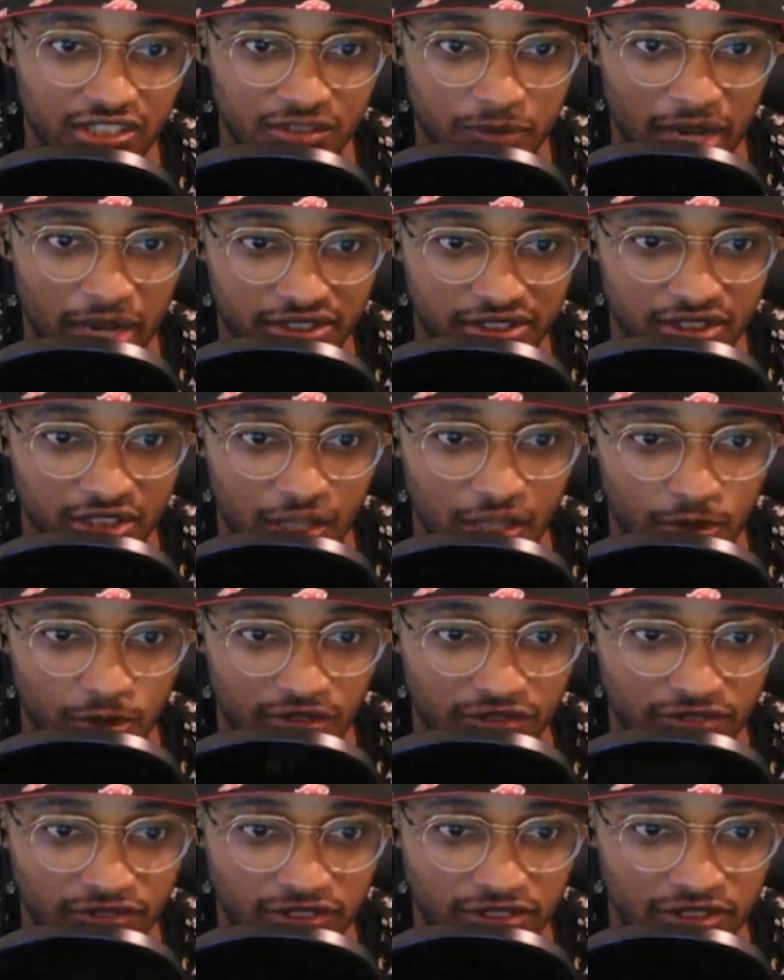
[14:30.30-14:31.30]
matching up
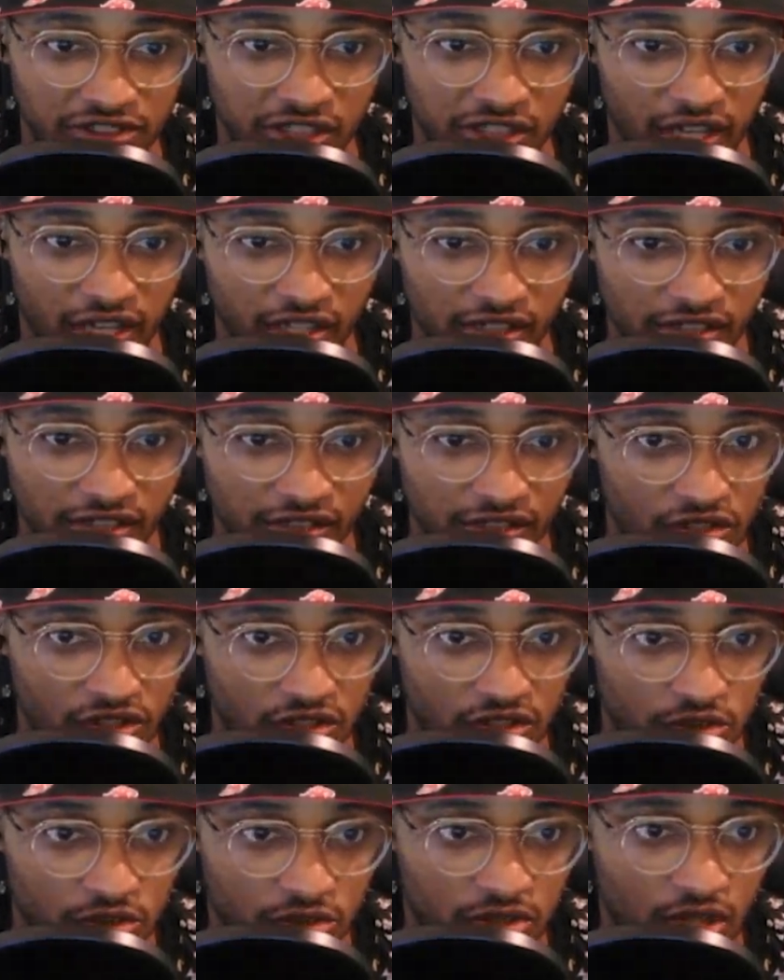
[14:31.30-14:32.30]
with Change.
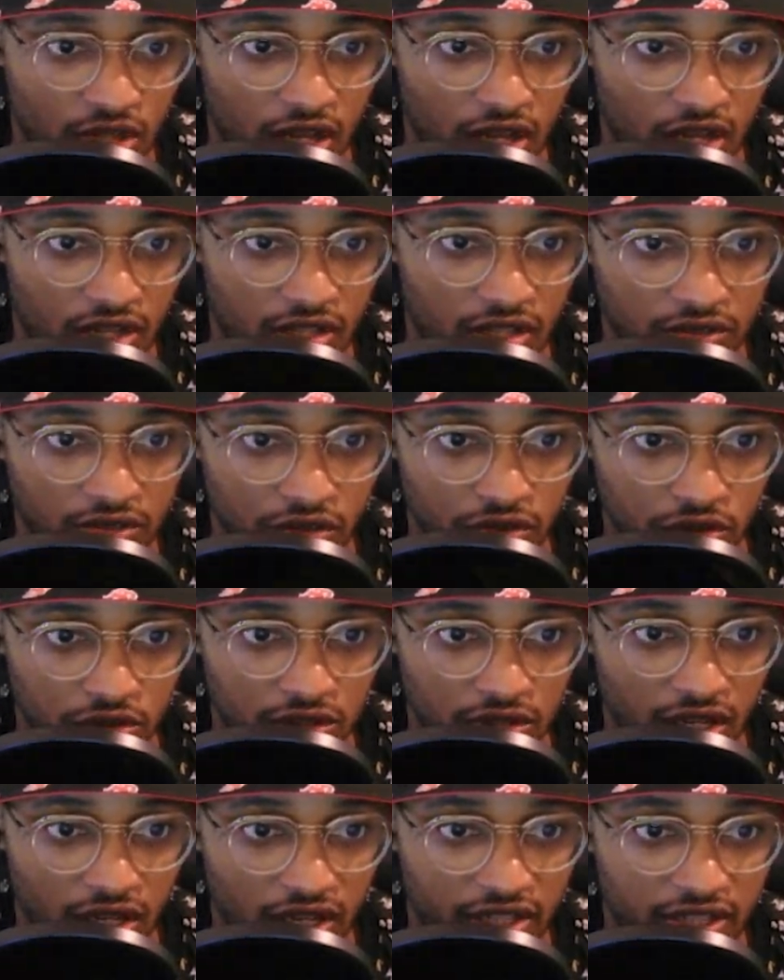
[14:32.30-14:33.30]

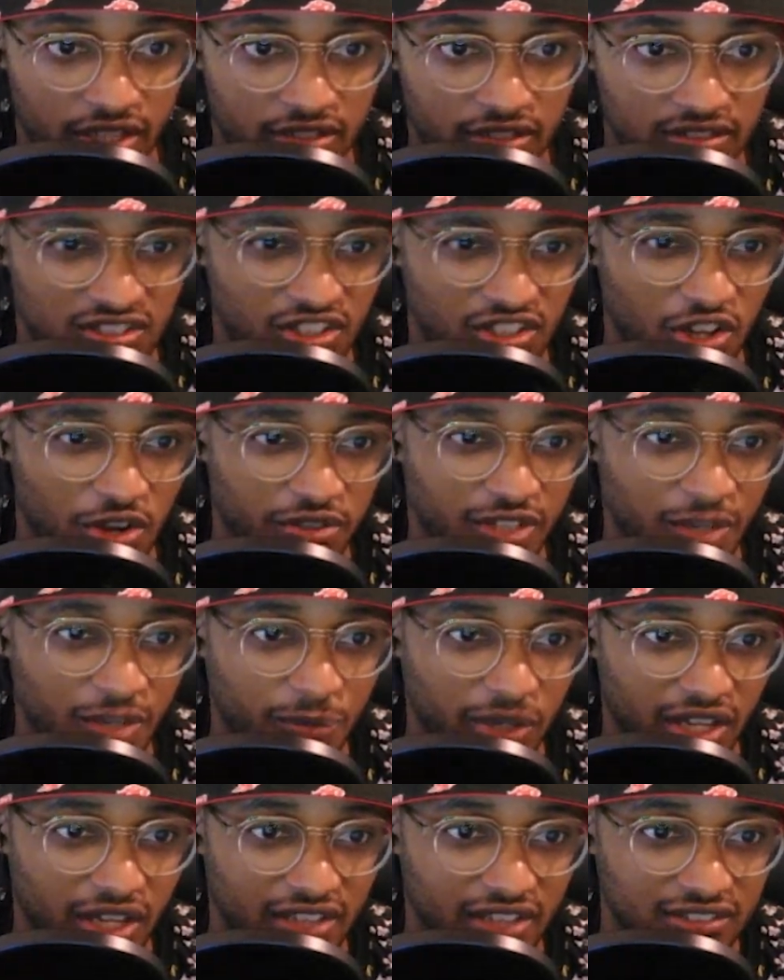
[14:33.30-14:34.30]
Yusai is going up
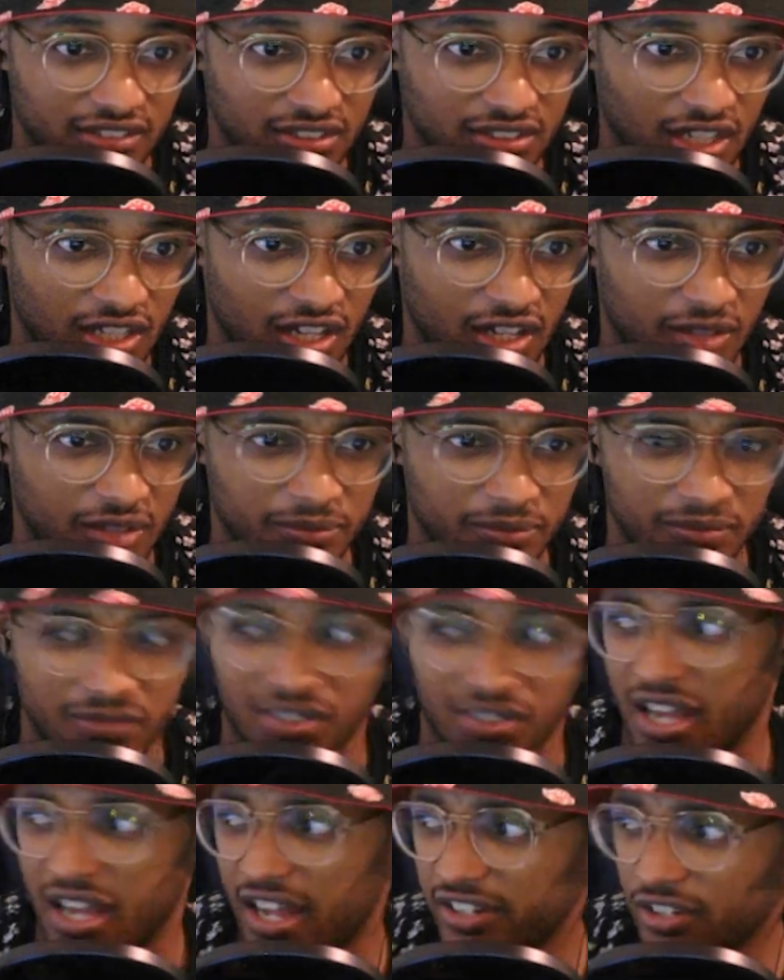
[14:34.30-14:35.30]
against
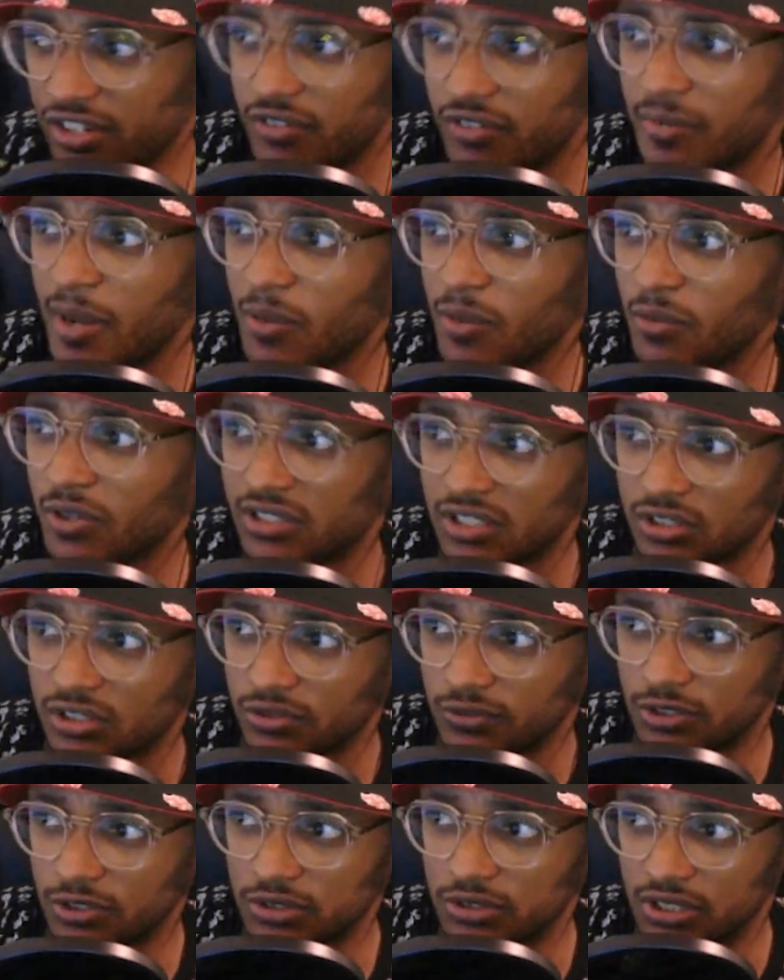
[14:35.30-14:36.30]
I don't remember what this
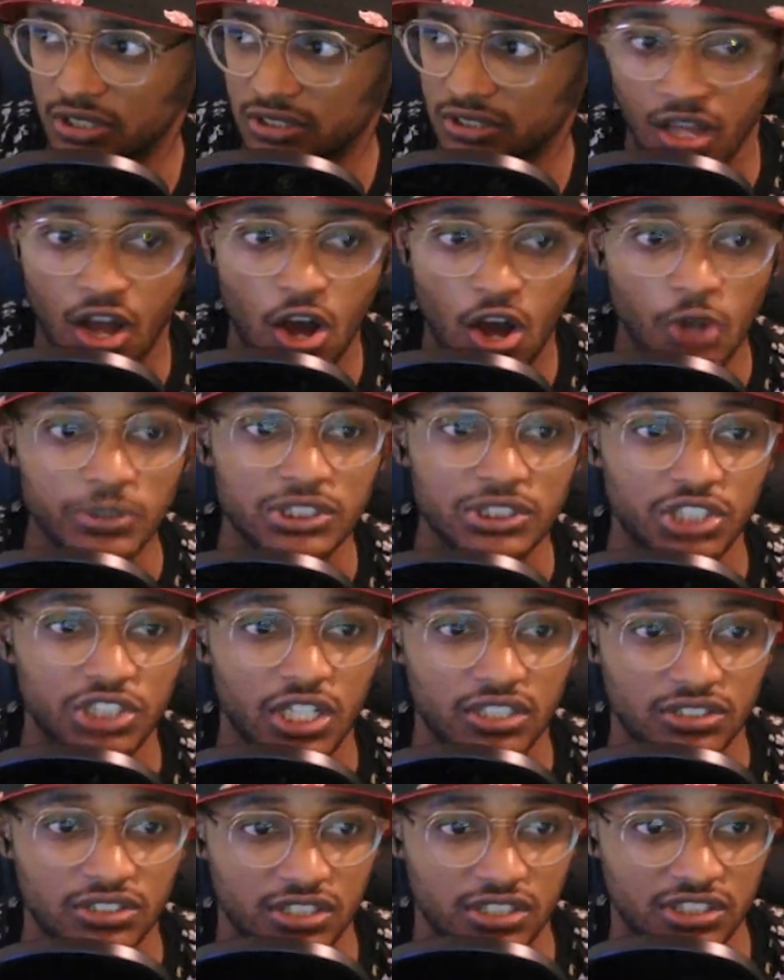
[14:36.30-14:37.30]
rule is. Oh, it's
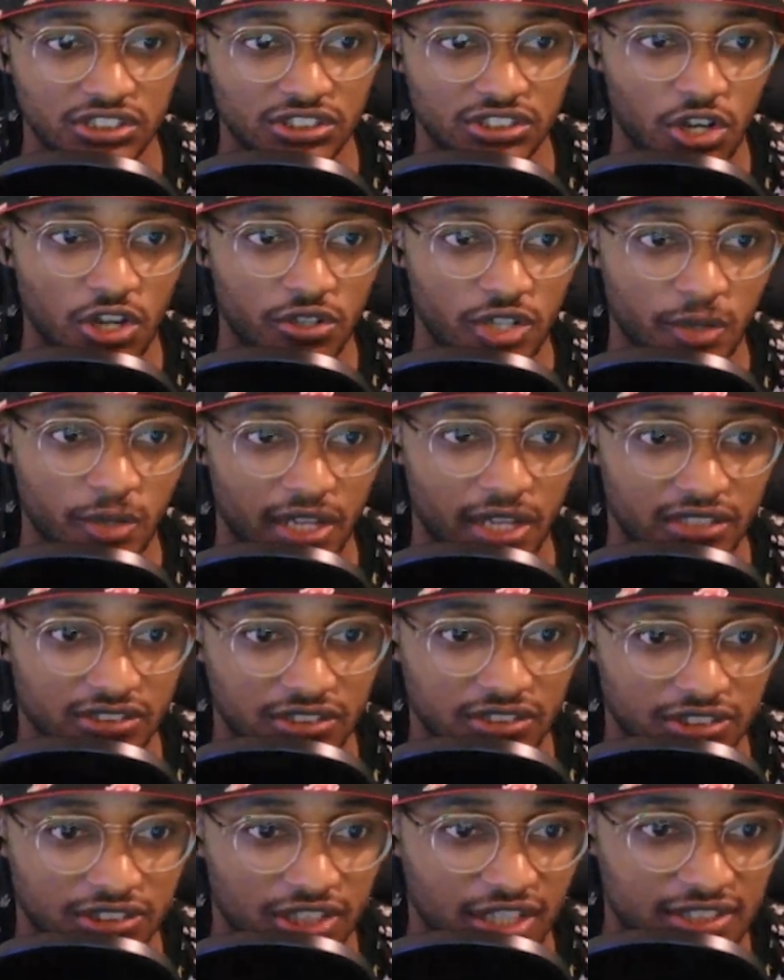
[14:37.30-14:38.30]
Justice. He's going up against
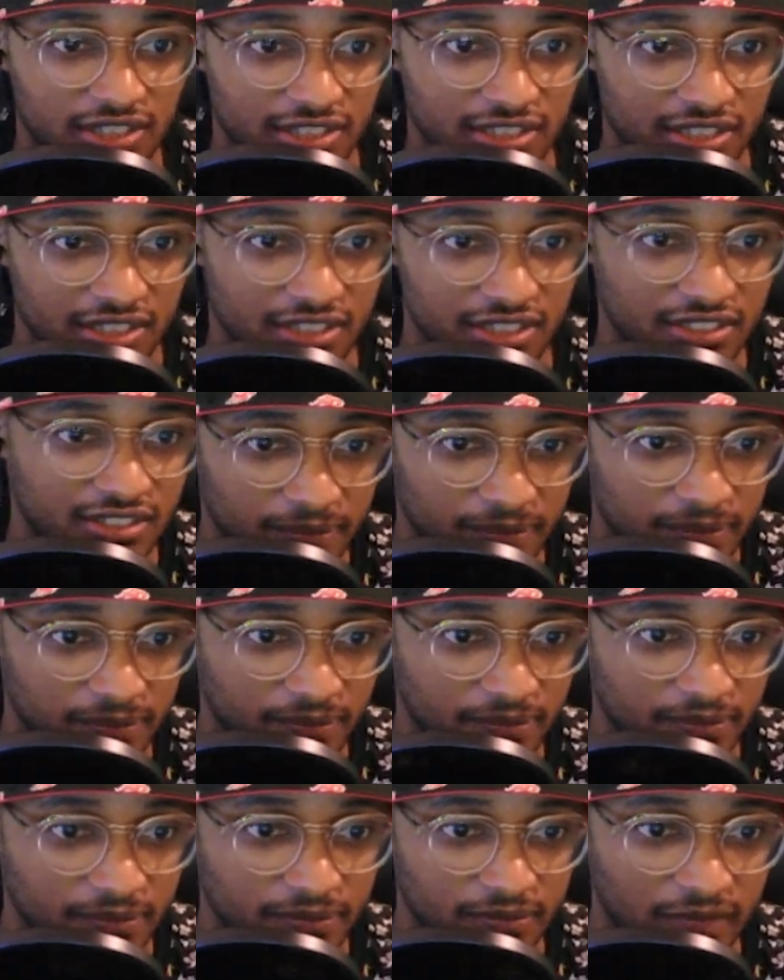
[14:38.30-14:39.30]
Justice.
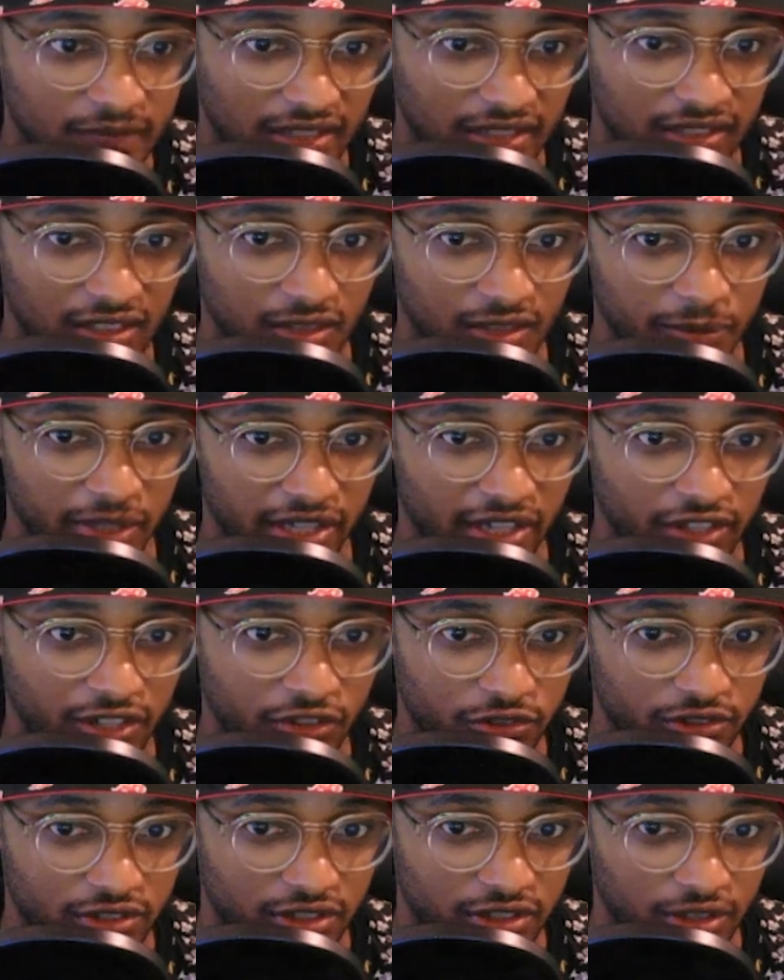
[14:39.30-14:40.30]
That's gonna be an
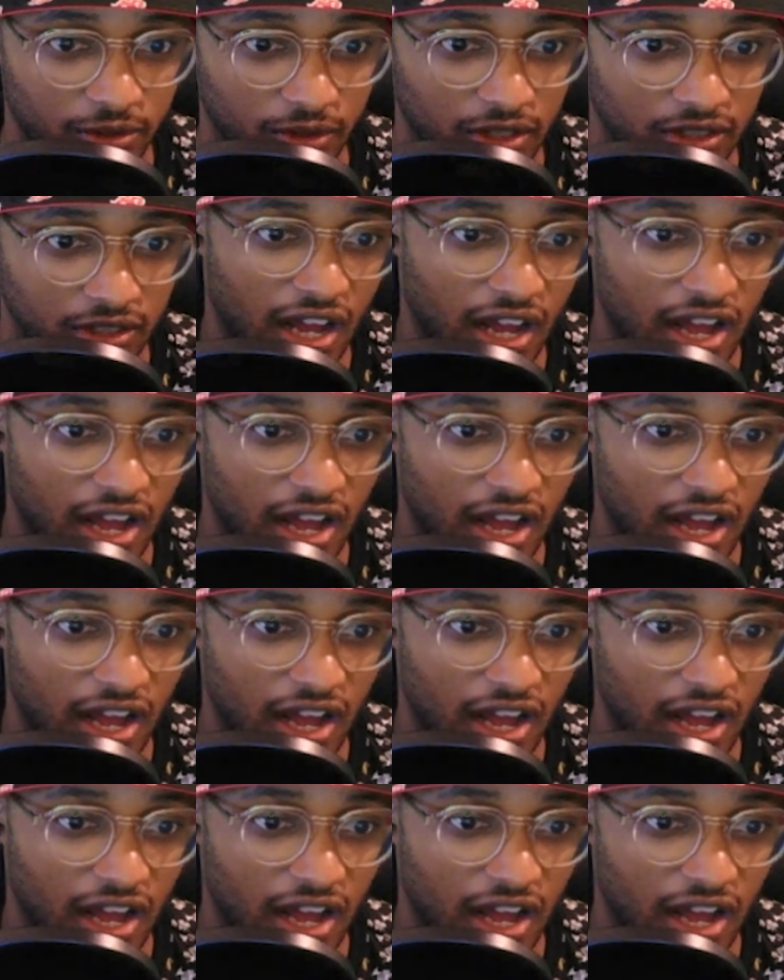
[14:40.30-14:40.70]
interesting one.